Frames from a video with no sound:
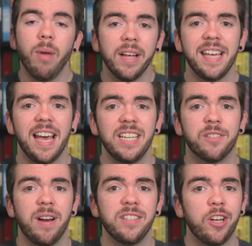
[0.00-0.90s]
Mikey and
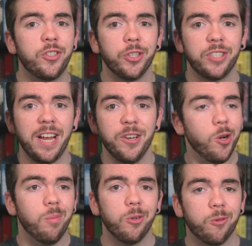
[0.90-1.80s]
his friends are just a
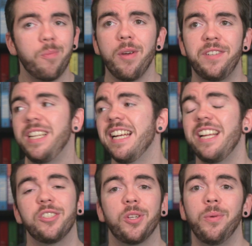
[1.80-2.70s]
normal group of
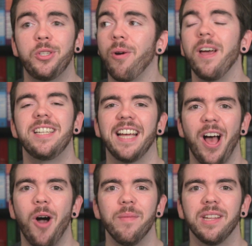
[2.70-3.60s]
teenagers who are trying to
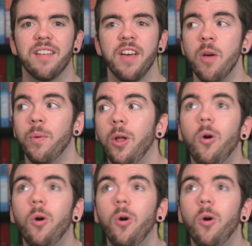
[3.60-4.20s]
get on with life while